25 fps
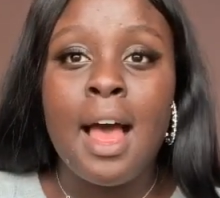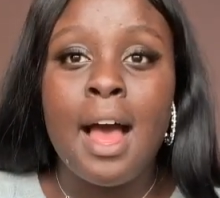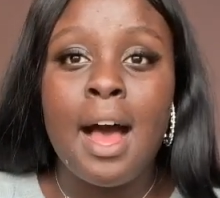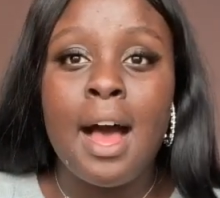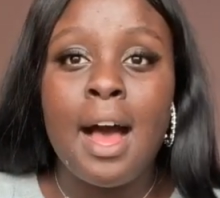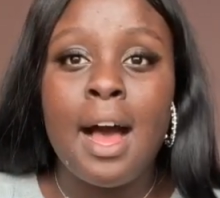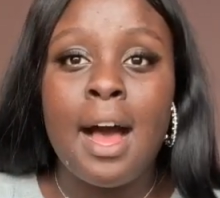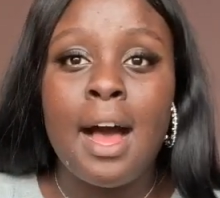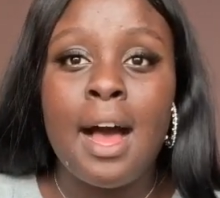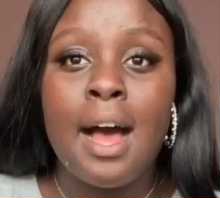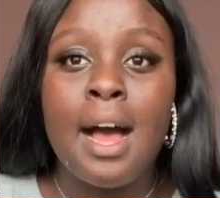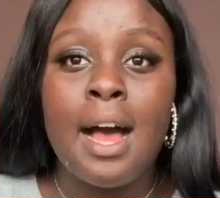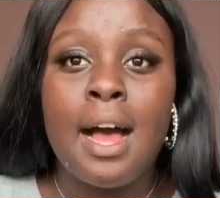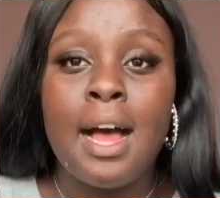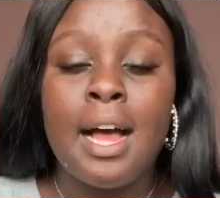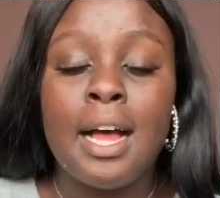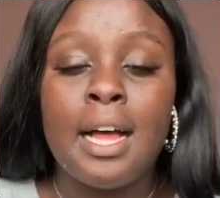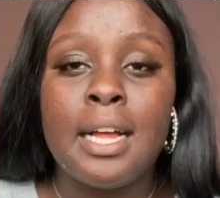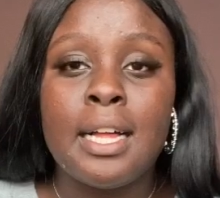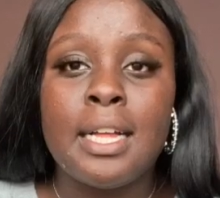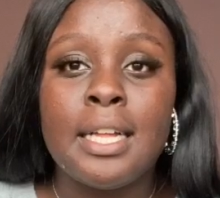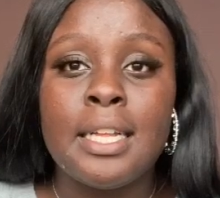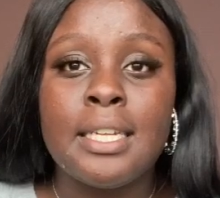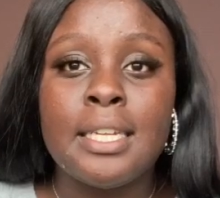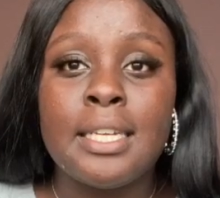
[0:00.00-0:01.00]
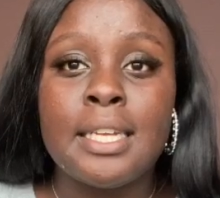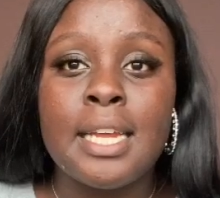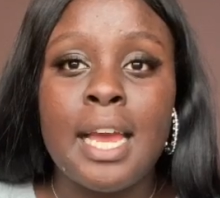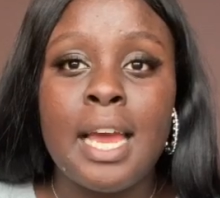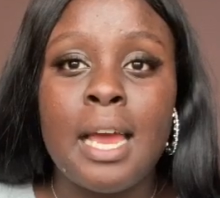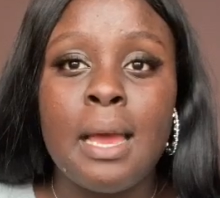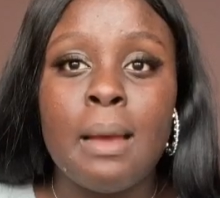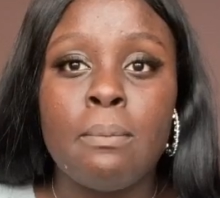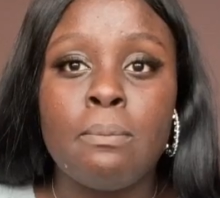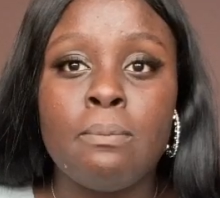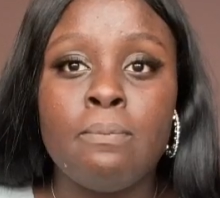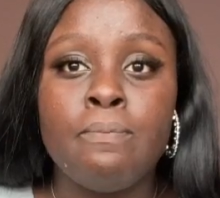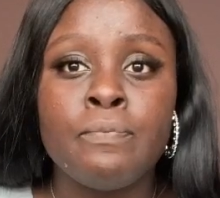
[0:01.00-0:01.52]

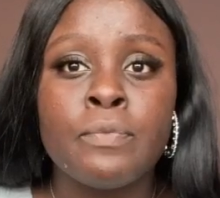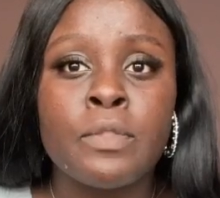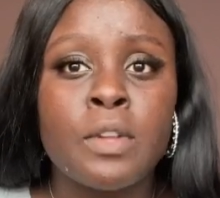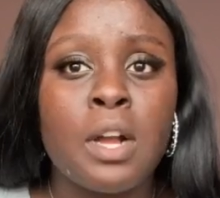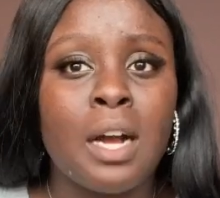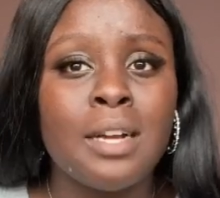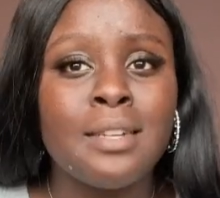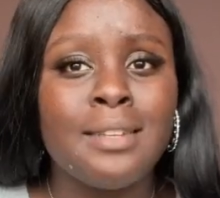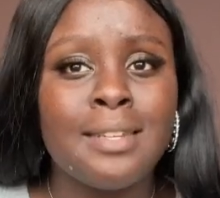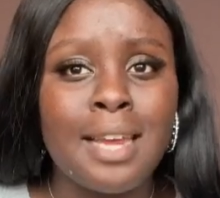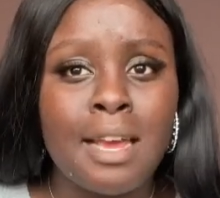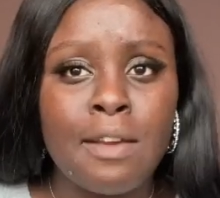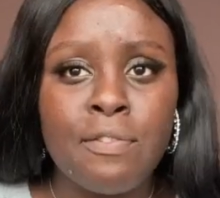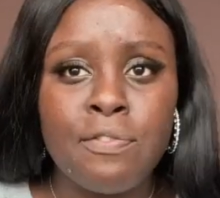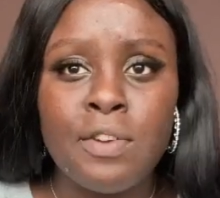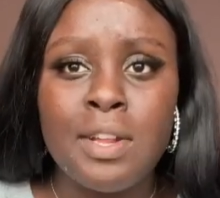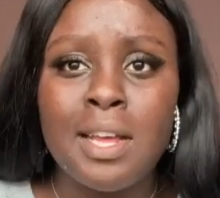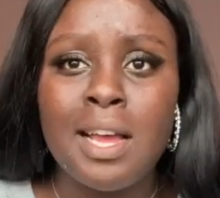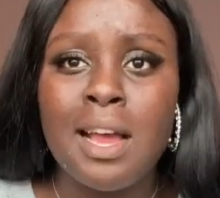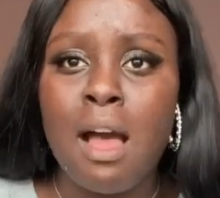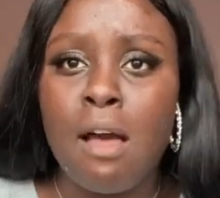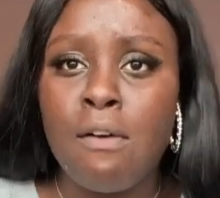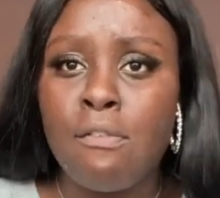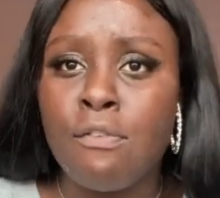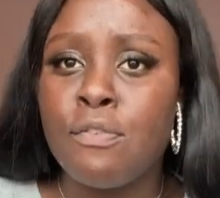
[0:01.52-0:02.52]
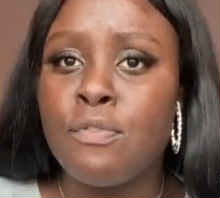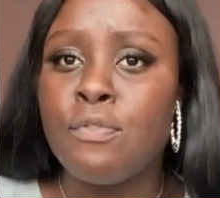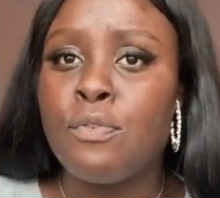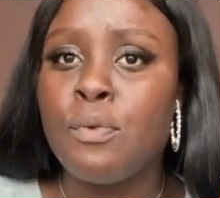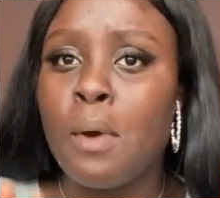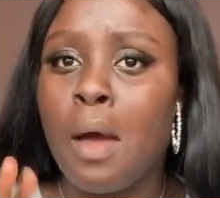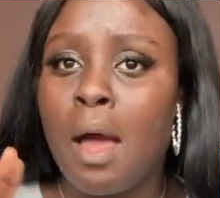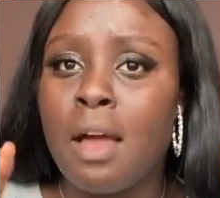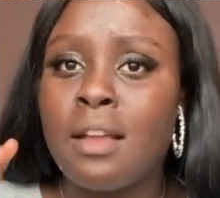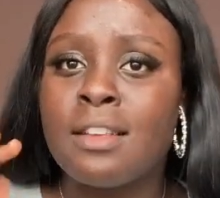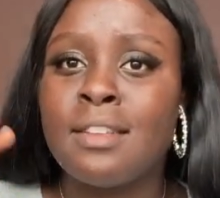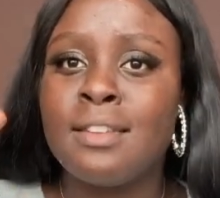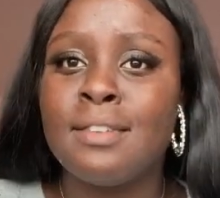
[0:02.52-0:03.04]
And I definitely have a few.
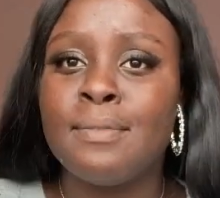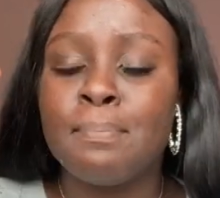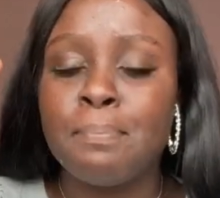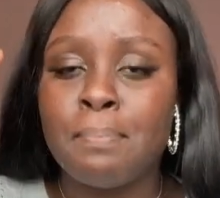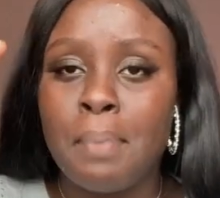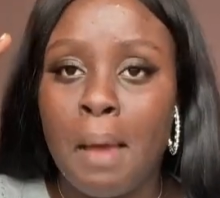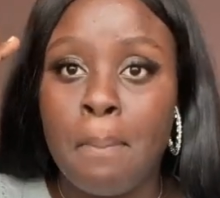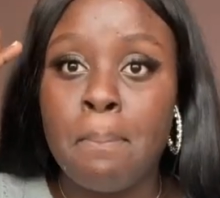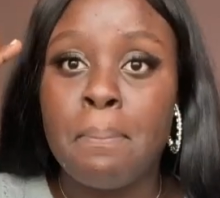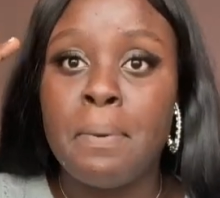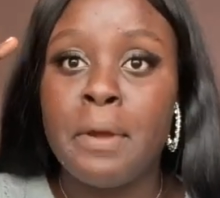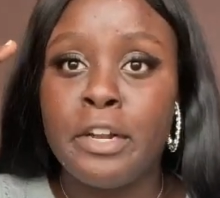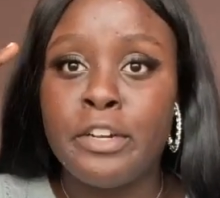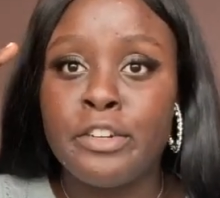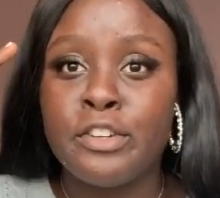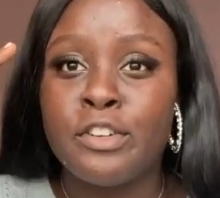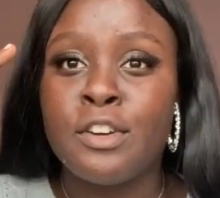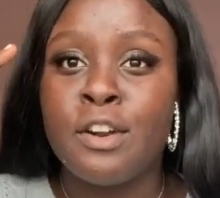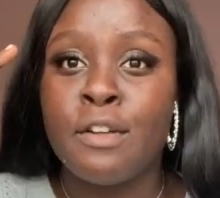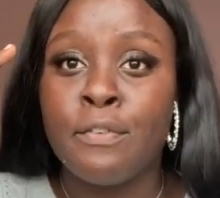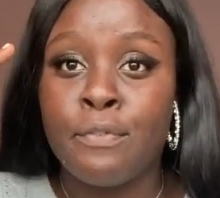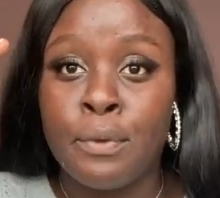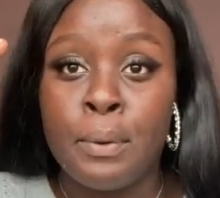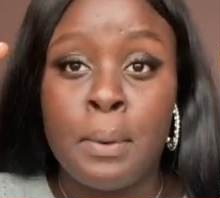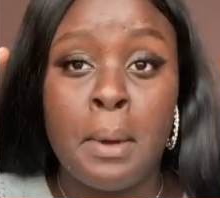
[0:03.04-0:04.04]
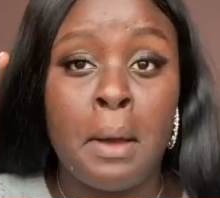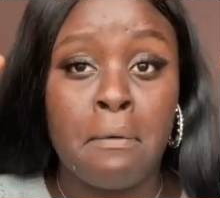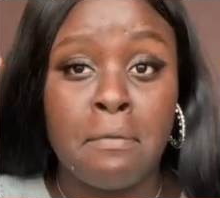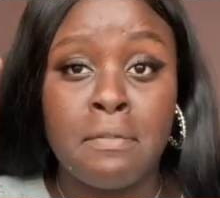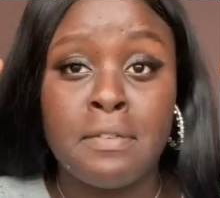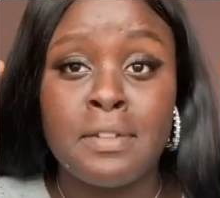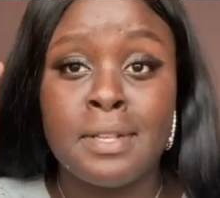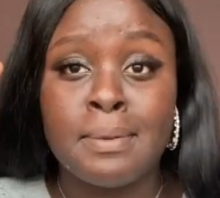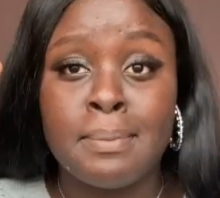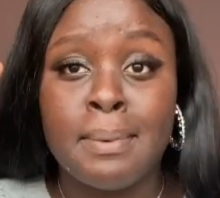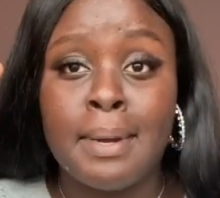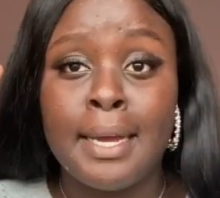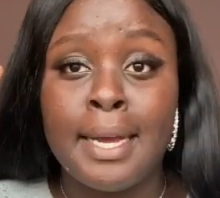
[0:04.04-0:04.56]
I'm picturing a few
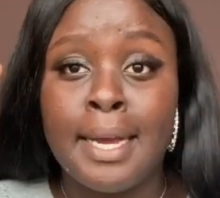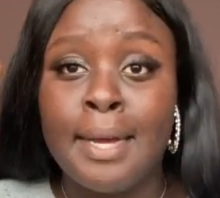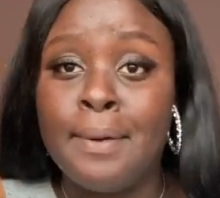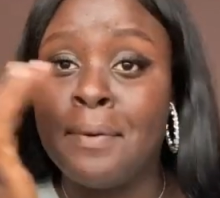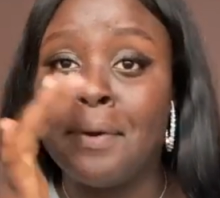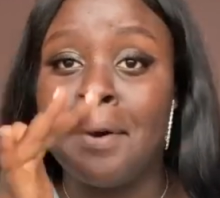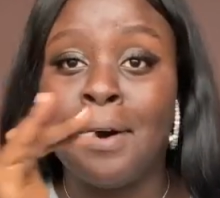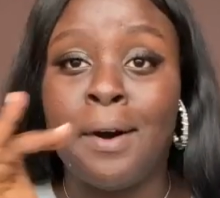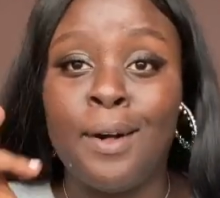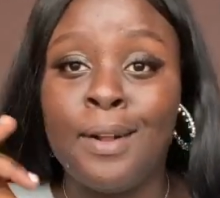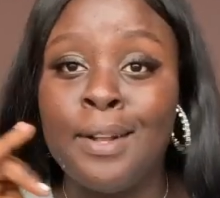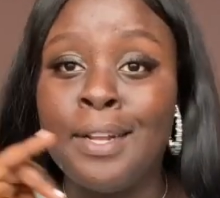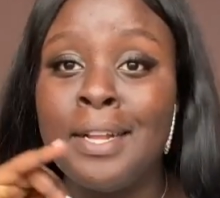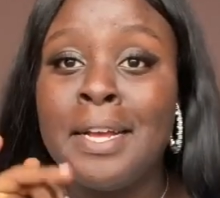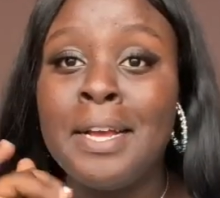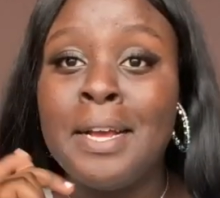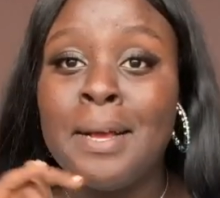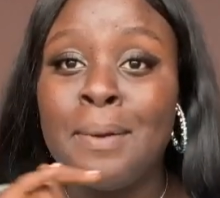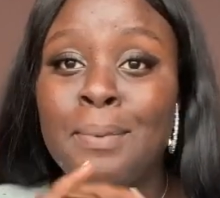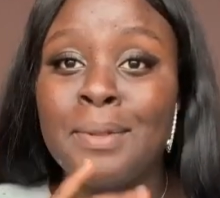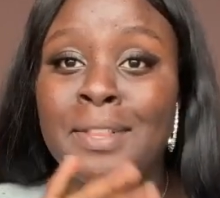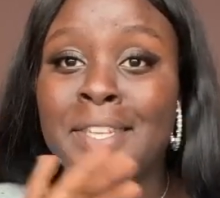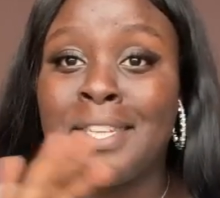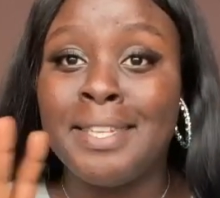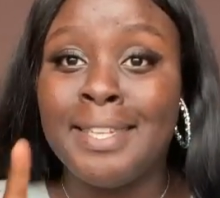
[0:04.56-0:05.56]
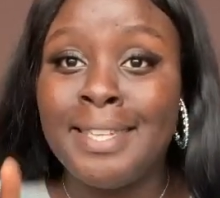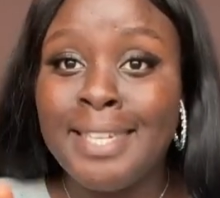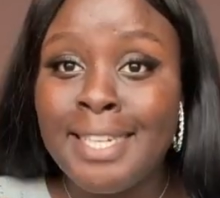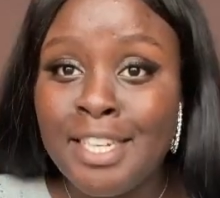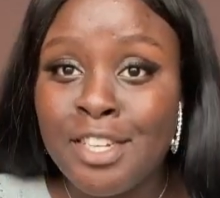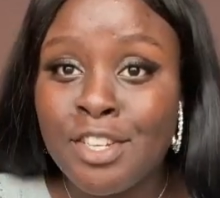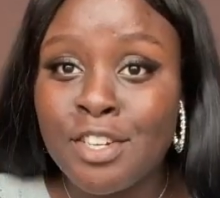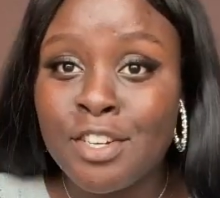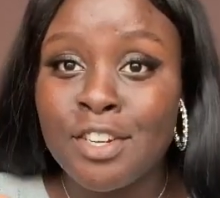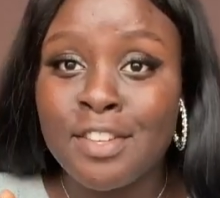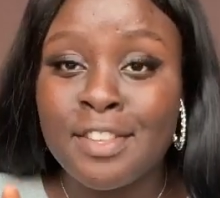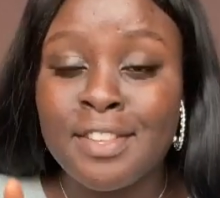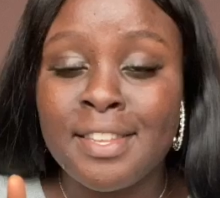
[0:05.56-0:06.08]
outfits in my head with the
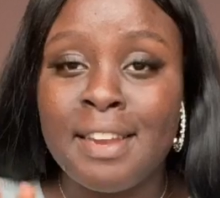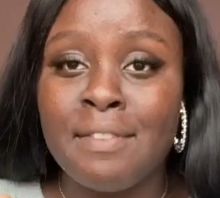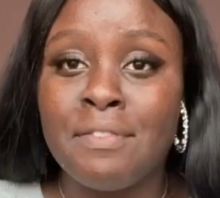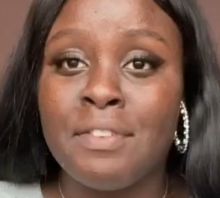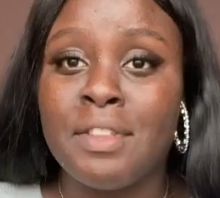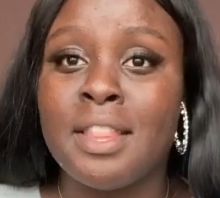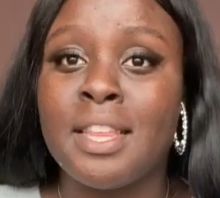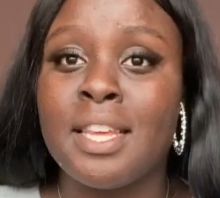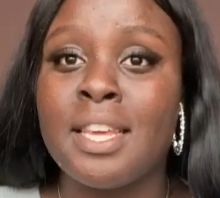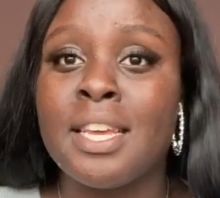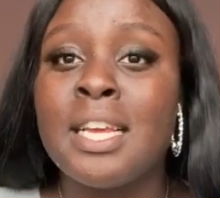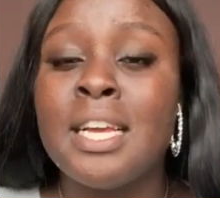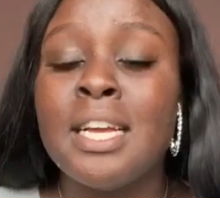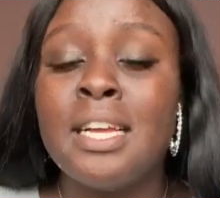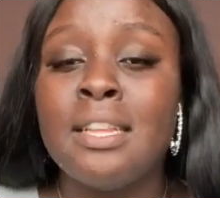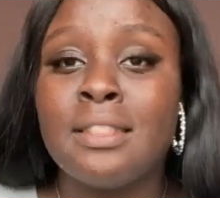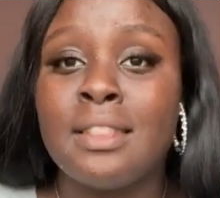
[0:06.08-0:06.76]
t-shirts and everything.